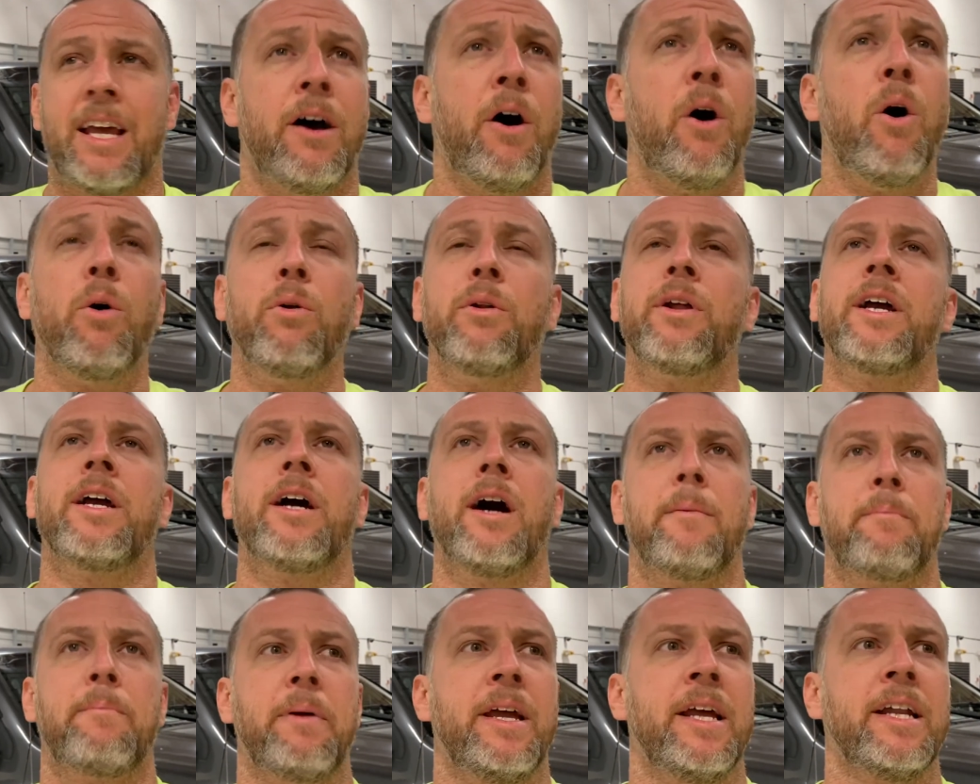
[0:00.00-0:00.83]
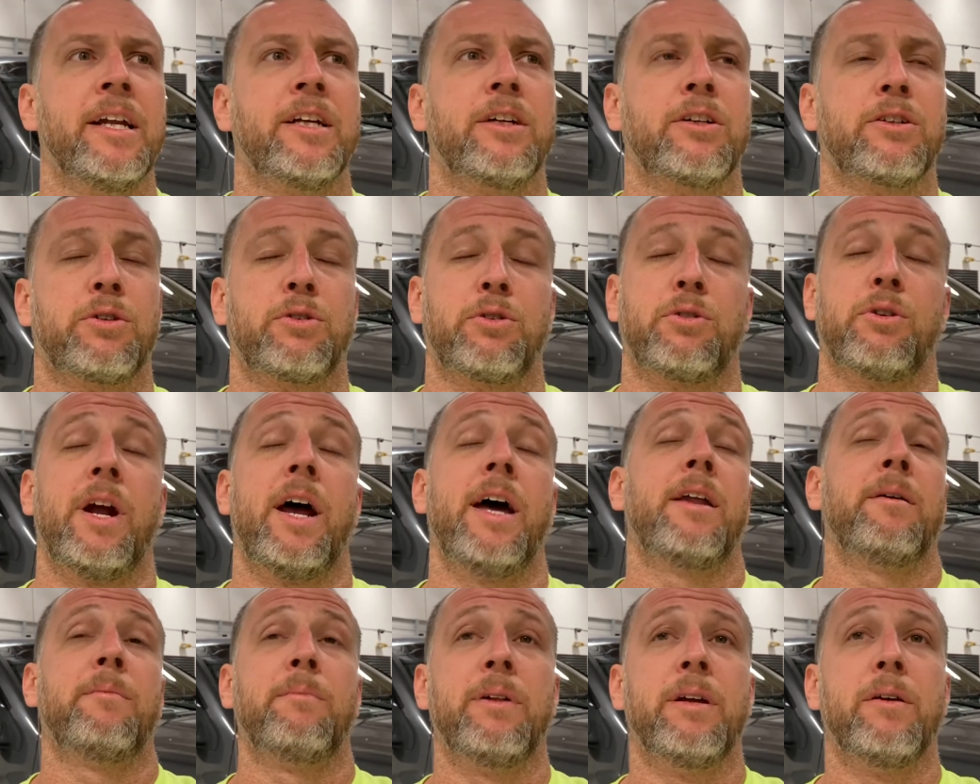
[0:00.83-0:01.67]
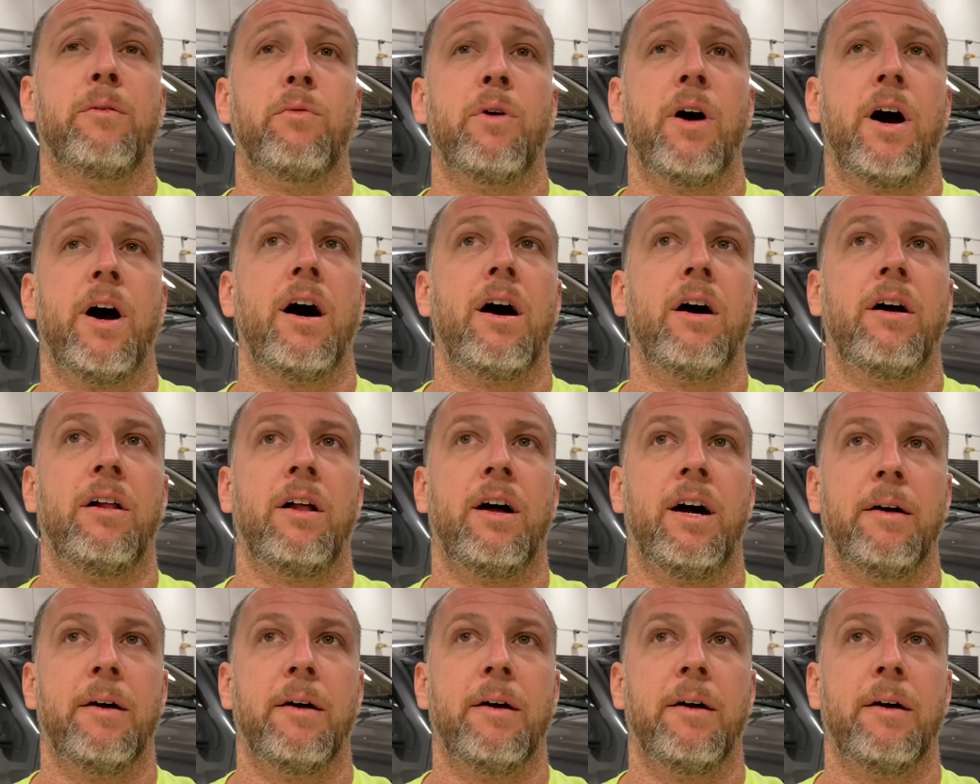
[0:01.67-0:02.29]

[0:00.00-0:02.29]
holding up incredibly well.